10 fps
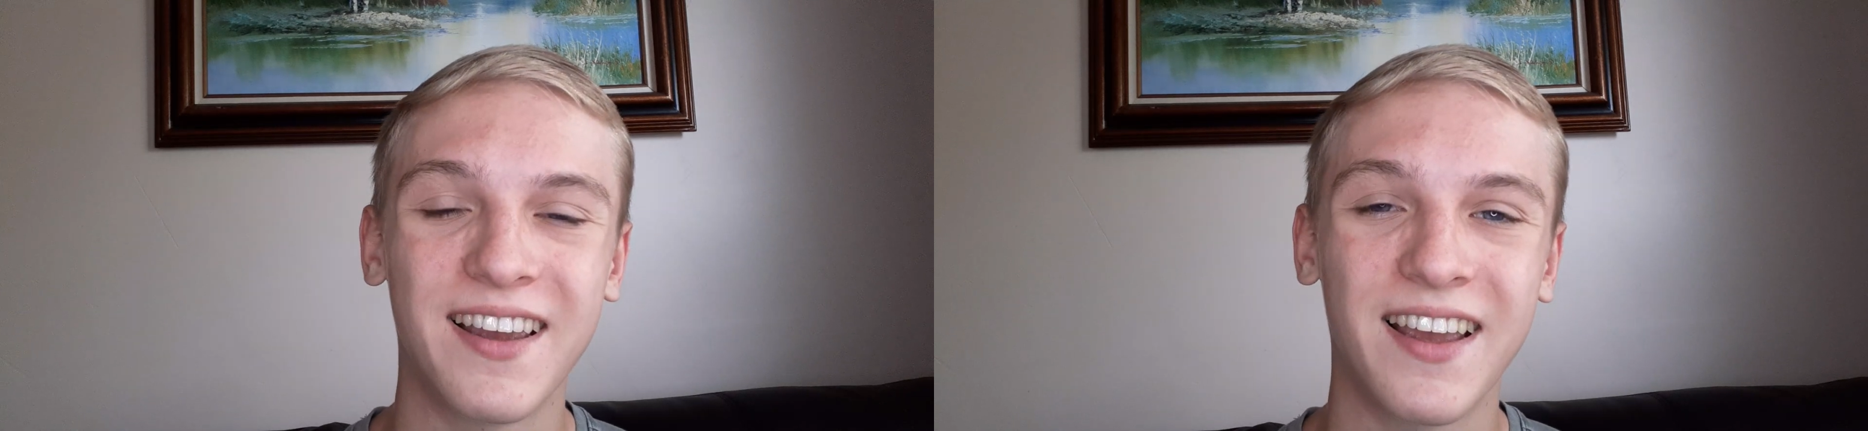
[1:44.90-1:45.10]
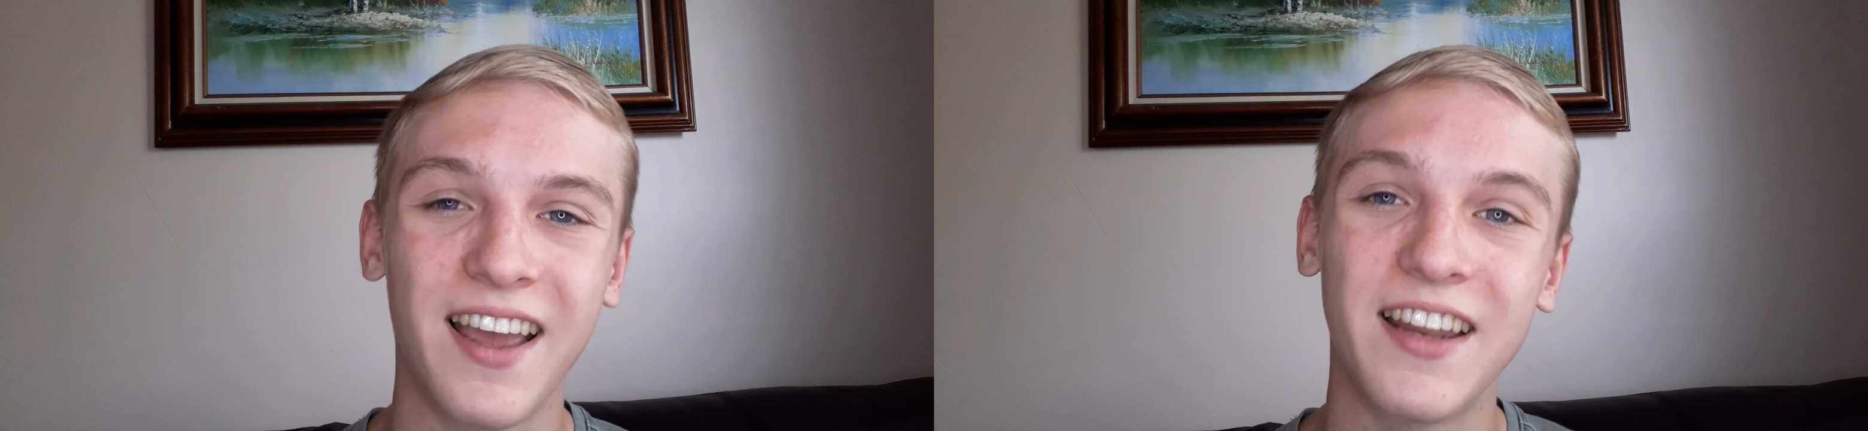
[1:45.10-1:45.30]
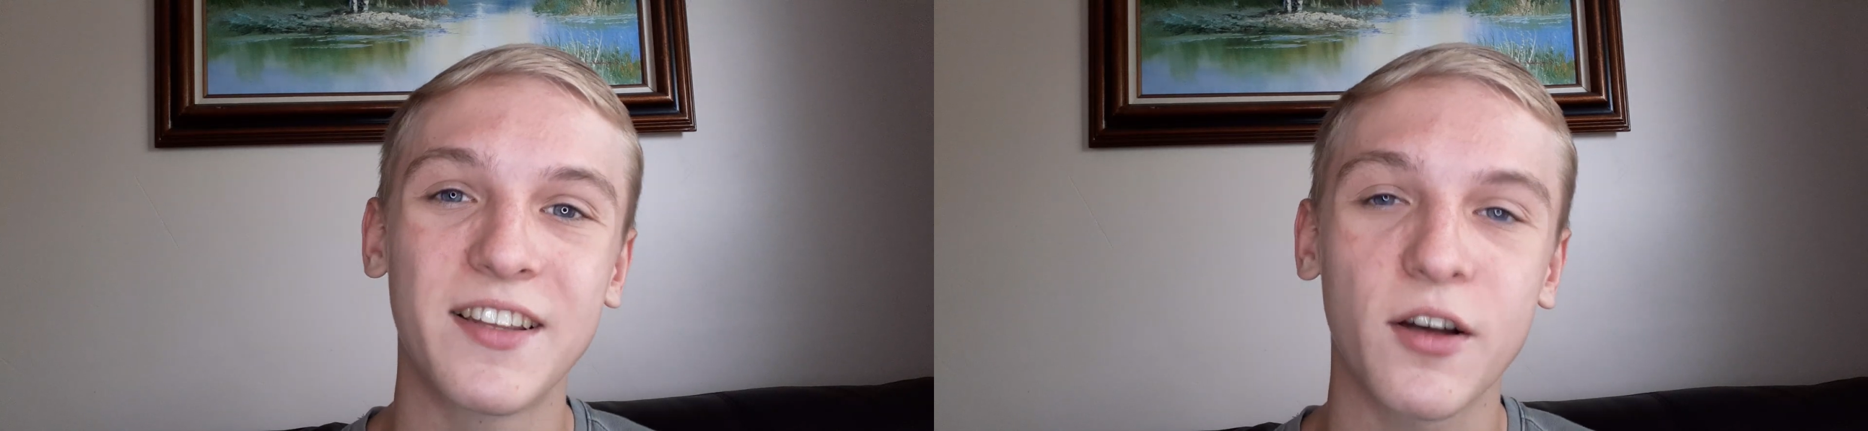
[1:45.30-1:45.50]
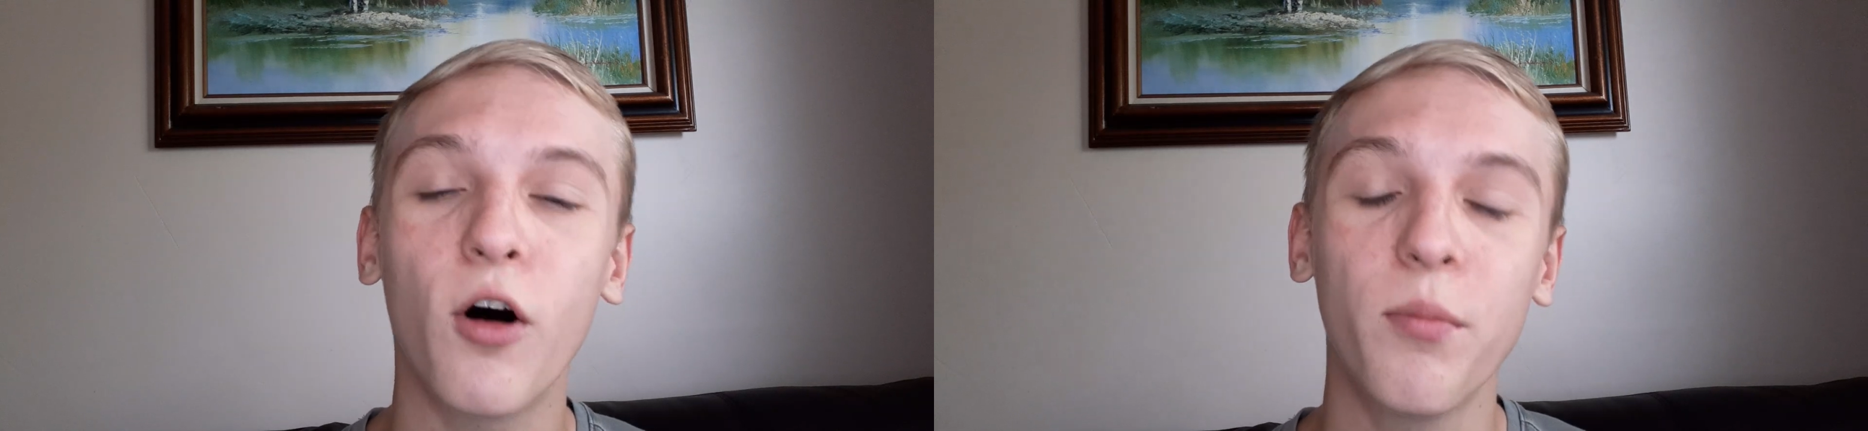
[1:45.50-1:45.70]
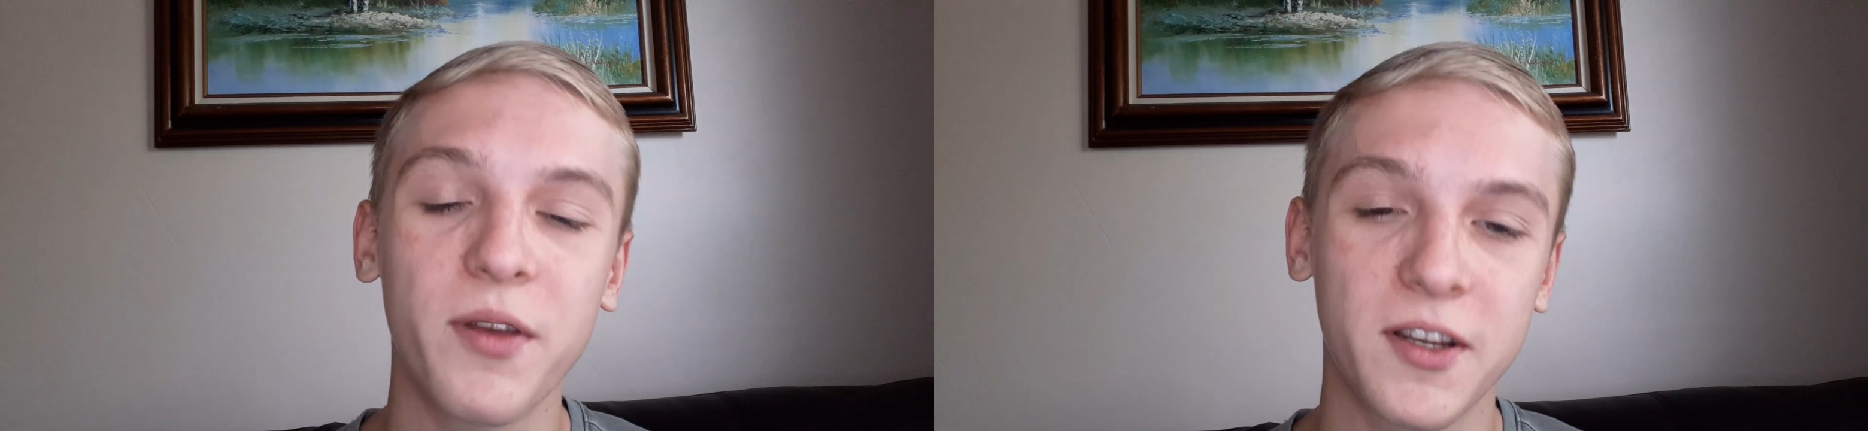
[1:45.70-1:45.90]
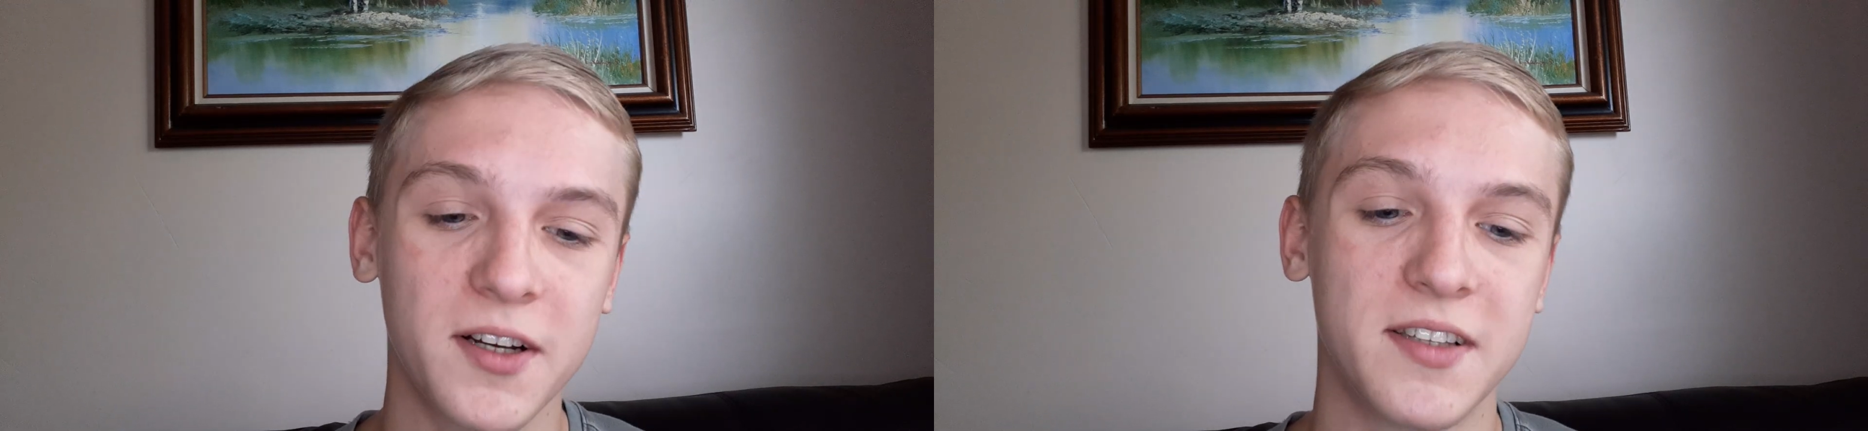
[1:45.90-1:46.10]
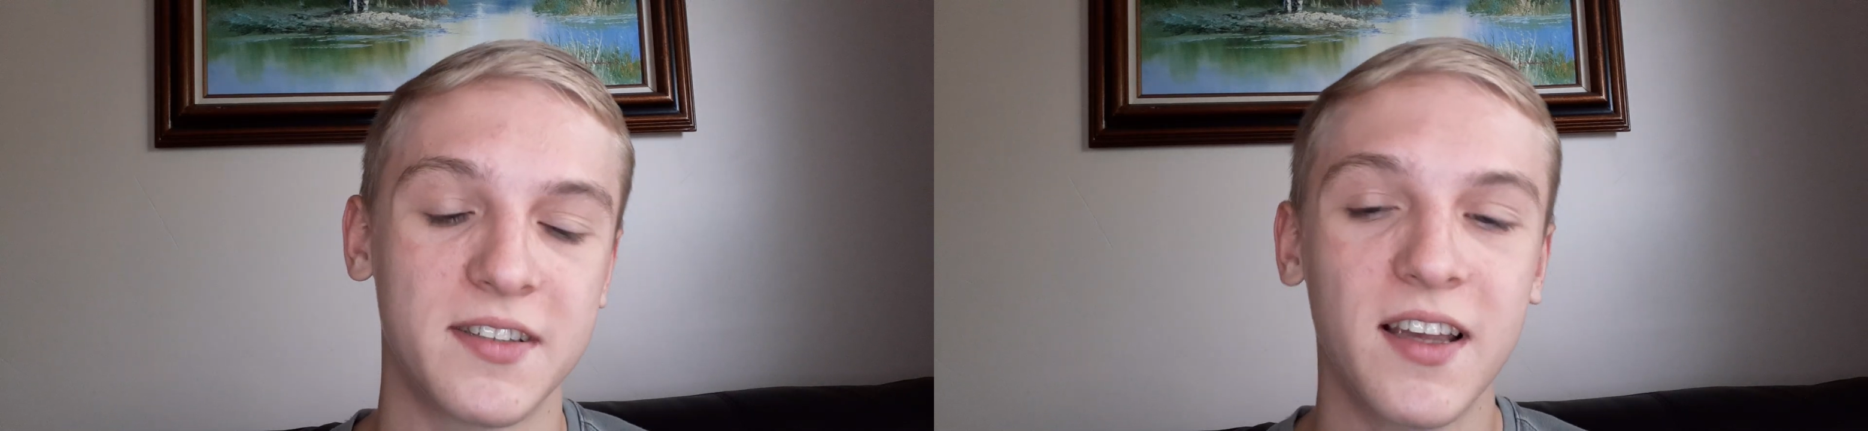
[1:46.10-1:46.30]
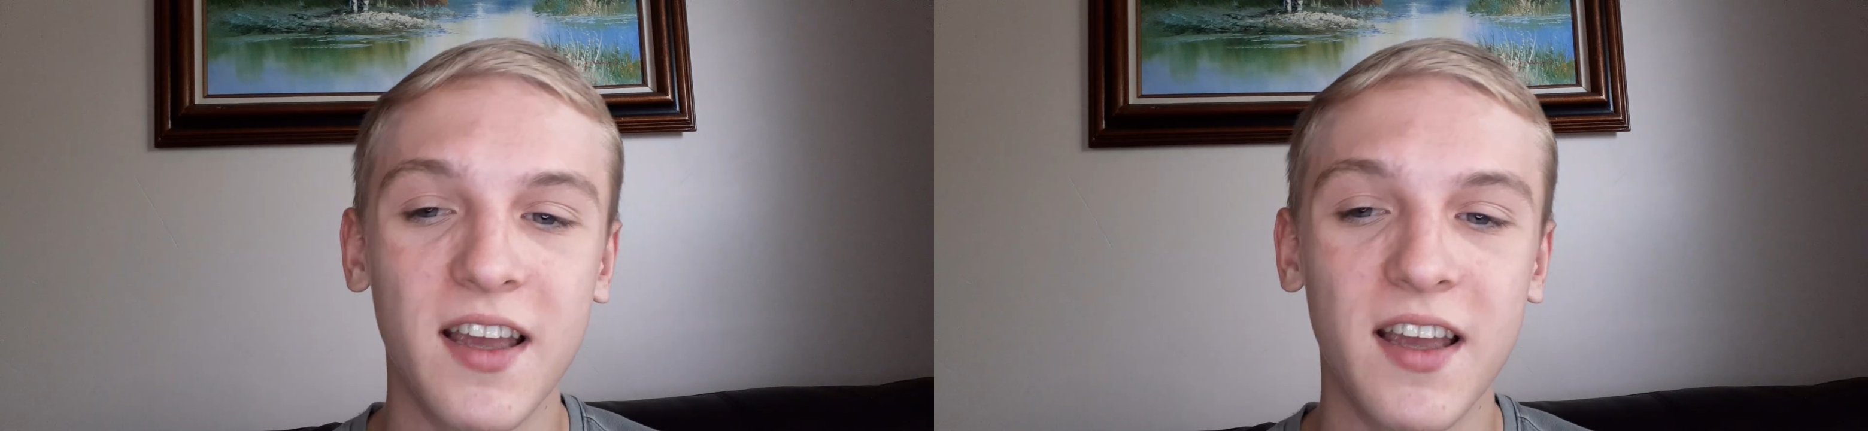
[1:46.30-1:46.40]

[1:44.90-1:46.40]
And it's all because